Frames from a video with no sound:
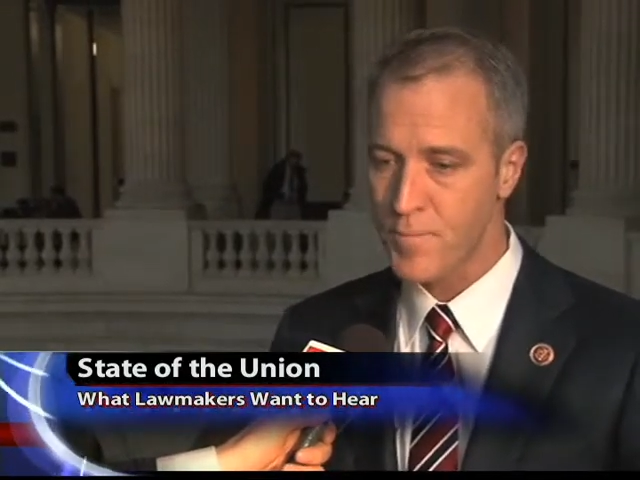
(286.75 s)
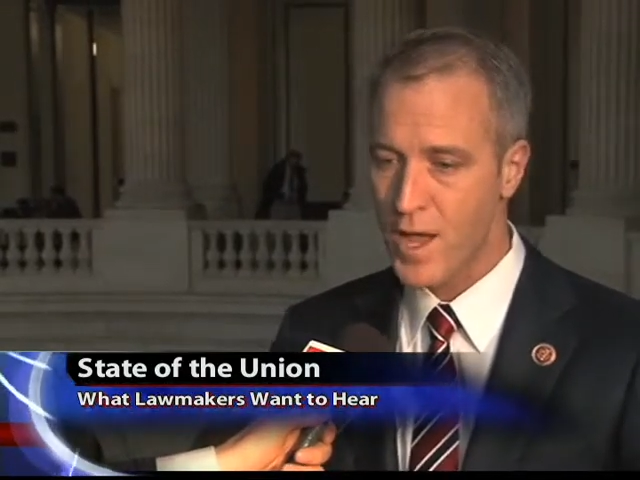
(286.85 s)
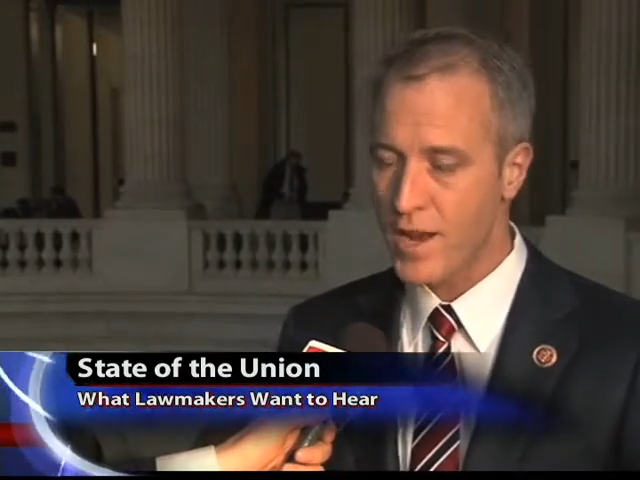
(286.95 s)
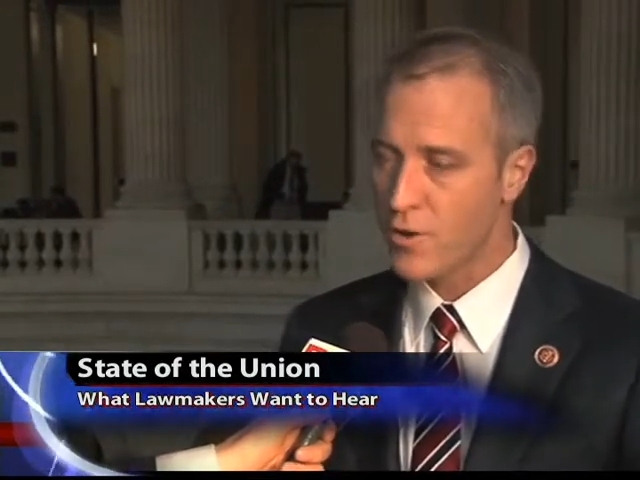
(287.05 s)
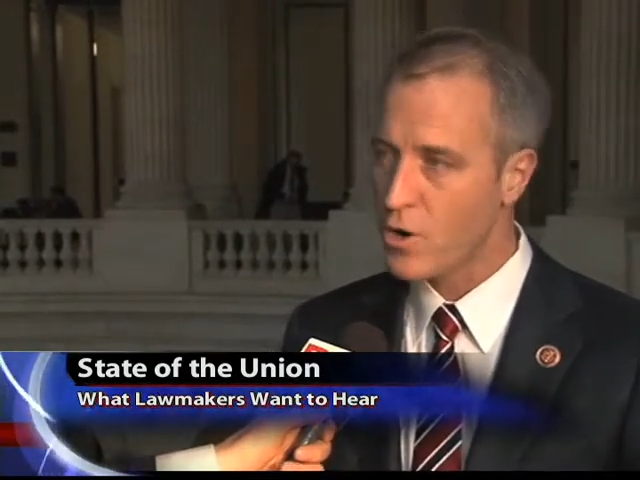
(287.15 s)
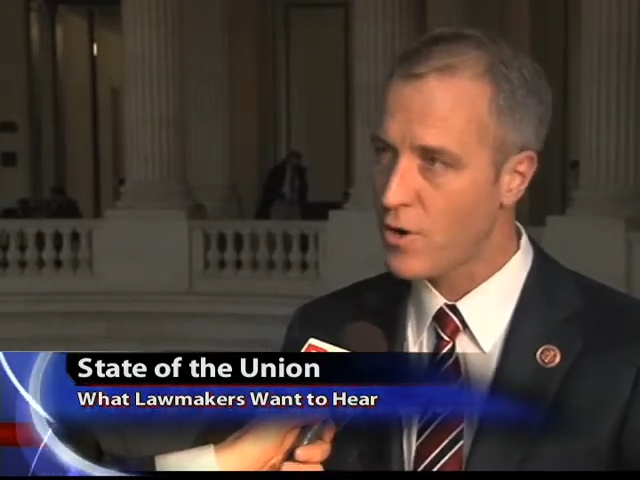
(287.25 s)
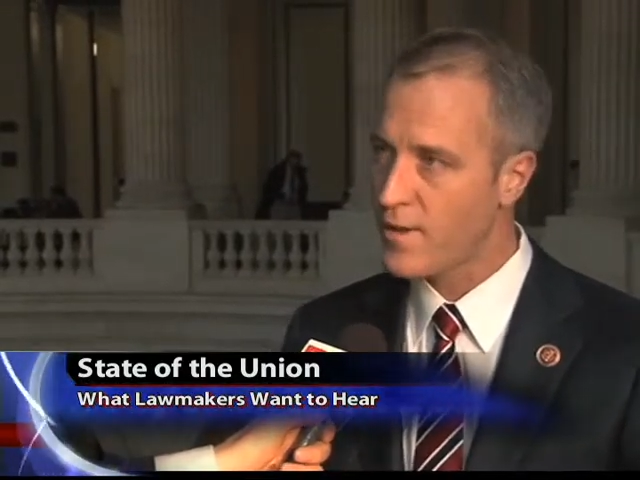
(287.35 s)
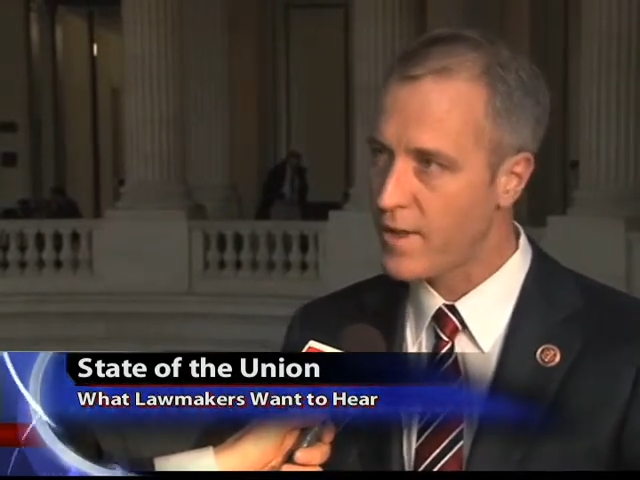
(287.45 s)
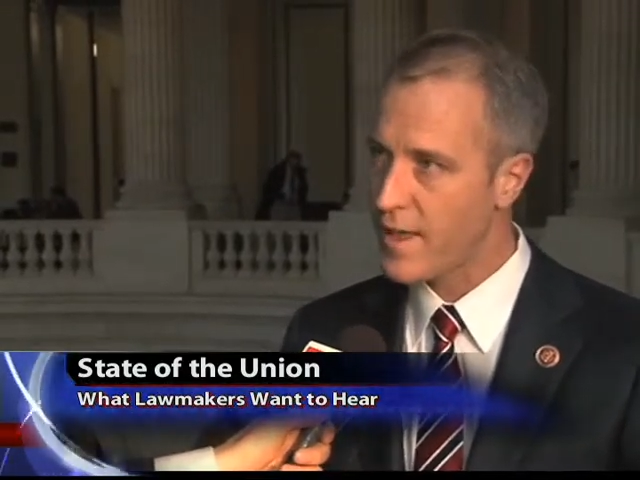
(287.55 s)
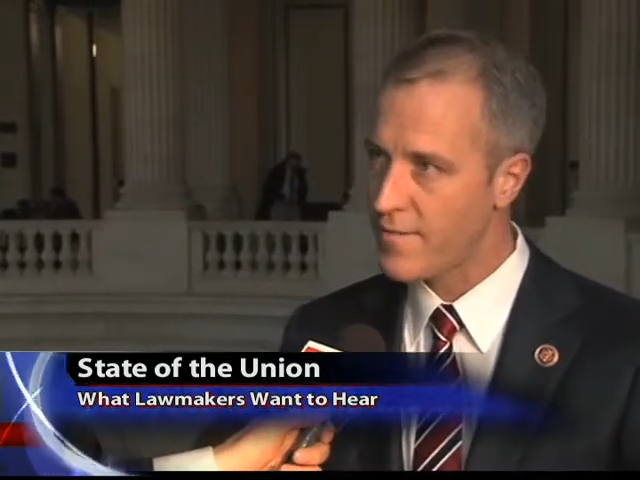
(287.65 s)
I don't know if
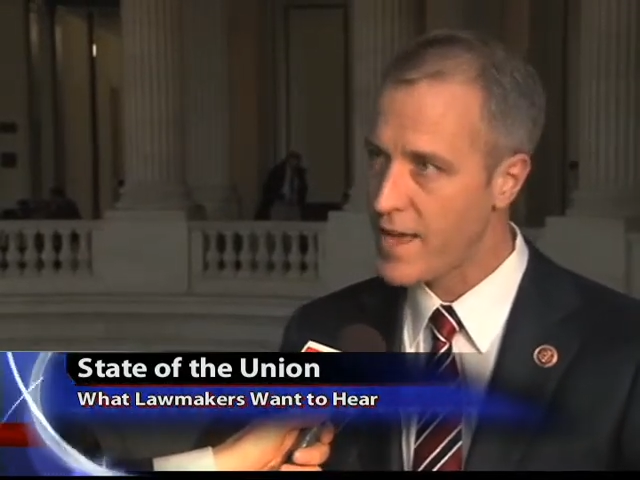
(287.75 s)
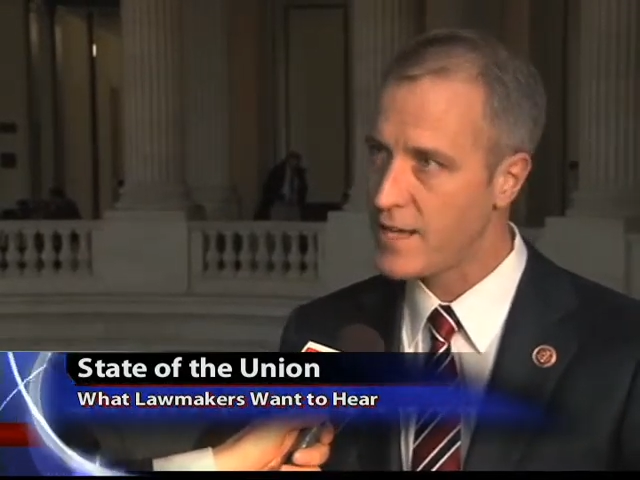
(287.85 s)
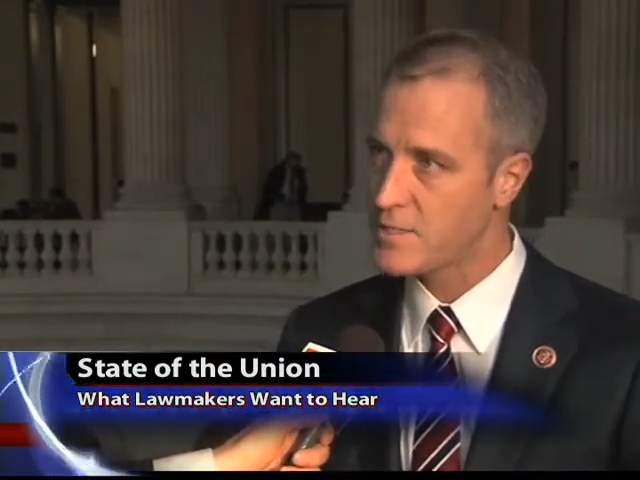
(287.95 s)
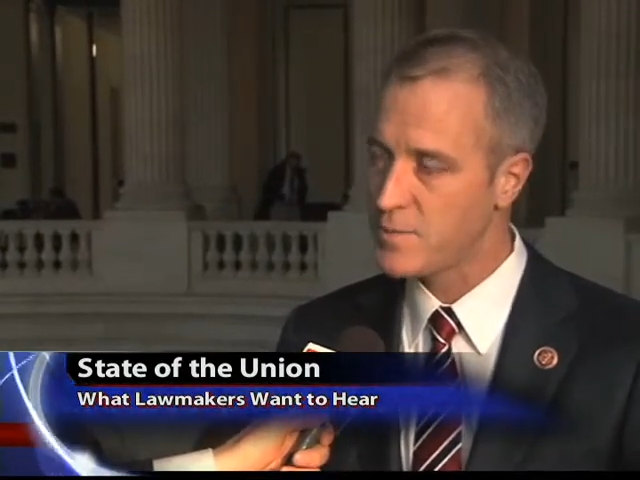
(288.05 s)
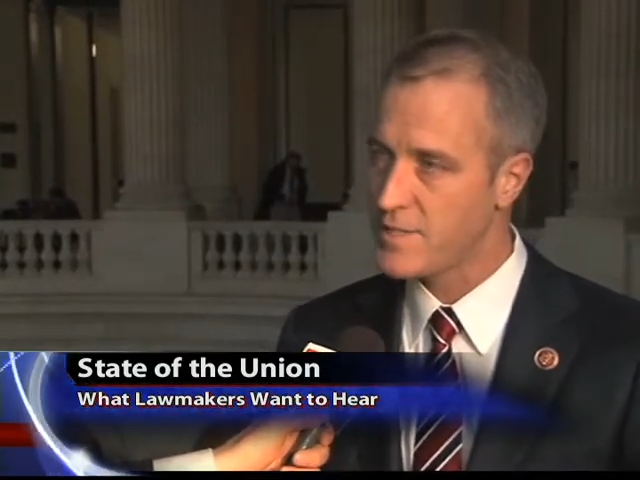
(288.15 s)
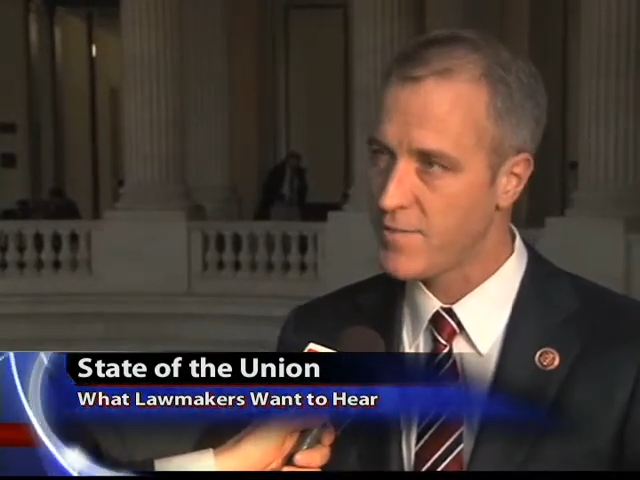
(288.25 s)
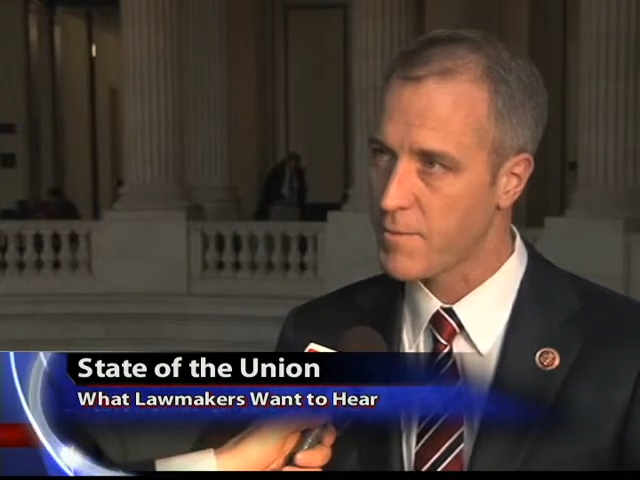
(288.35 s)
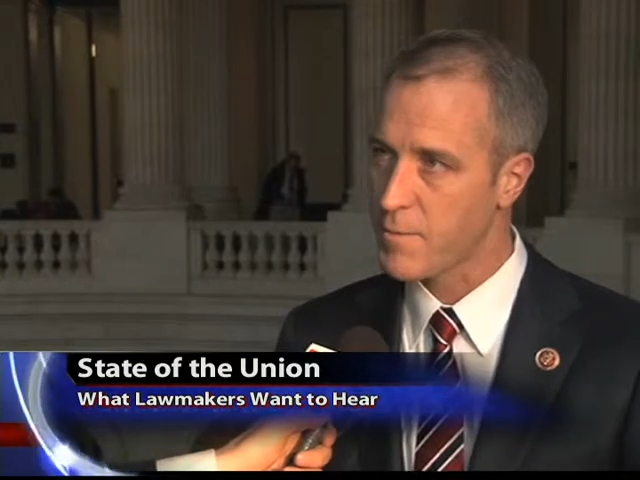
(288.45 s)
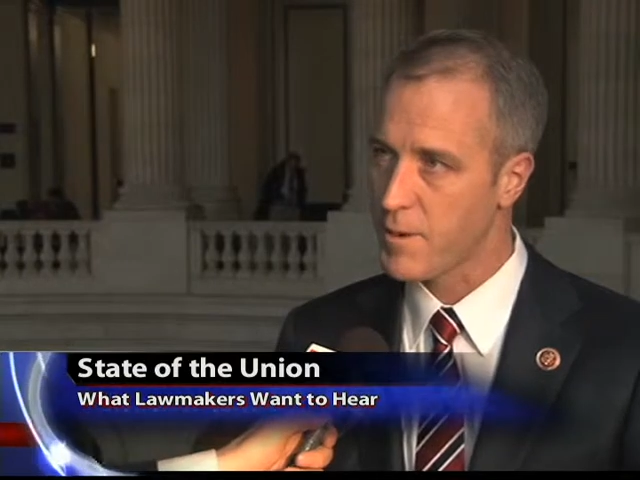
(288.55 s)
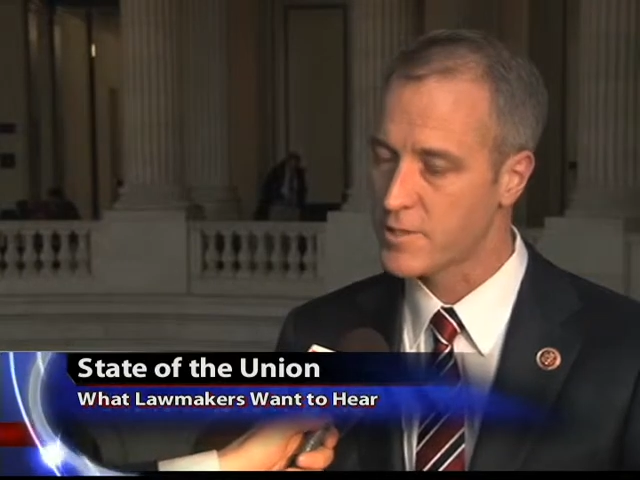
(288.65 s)
he'll have that specific
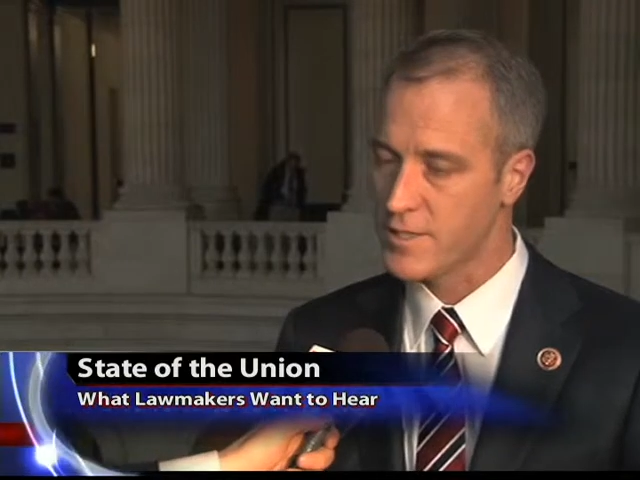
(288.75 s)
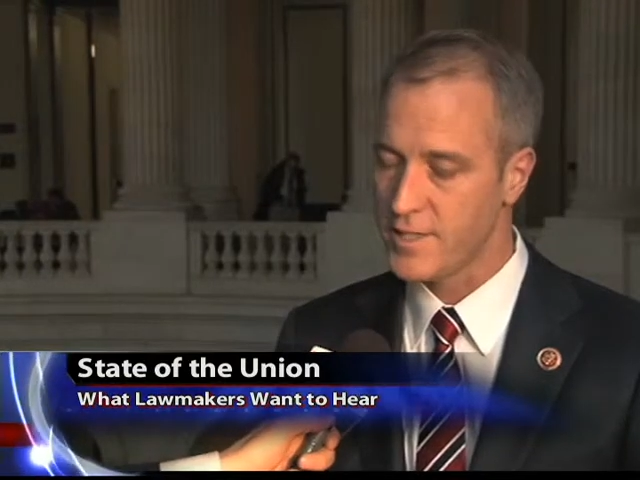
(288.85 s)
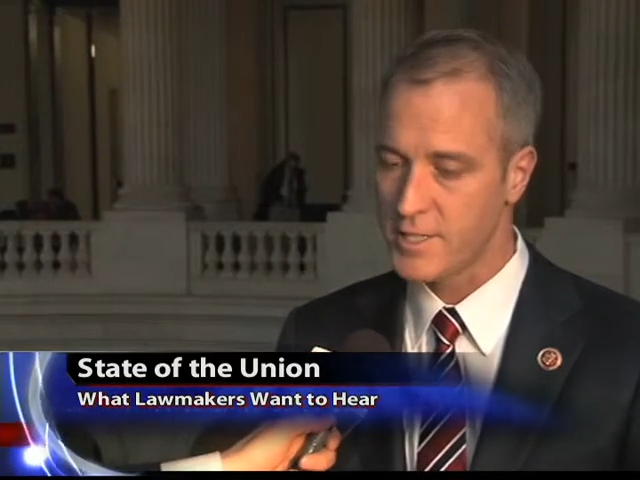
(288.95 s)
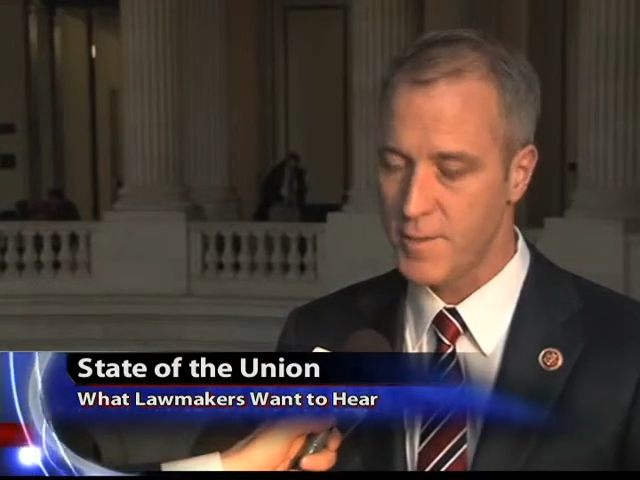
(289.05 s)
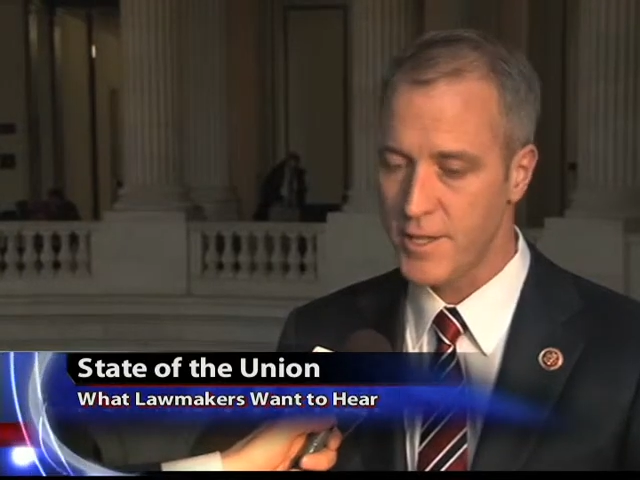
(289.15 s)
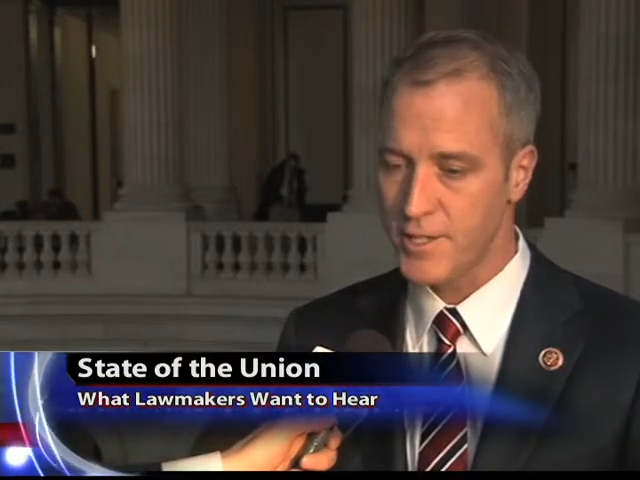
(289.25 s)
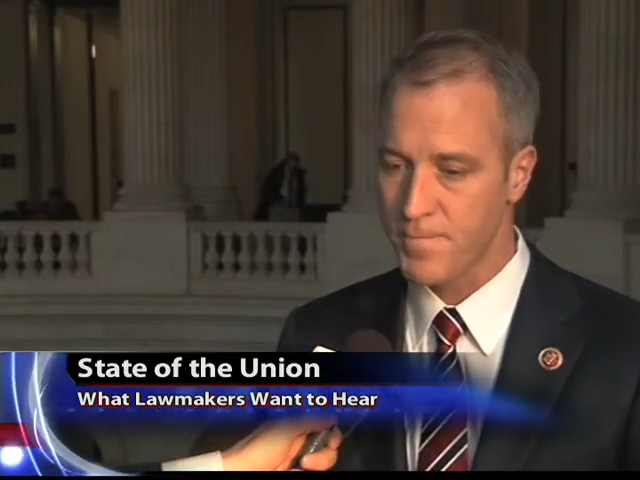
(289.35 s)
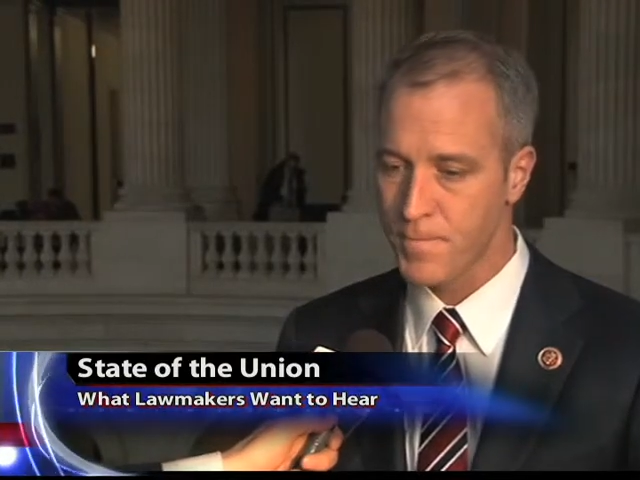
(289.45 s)
proposal in the speech.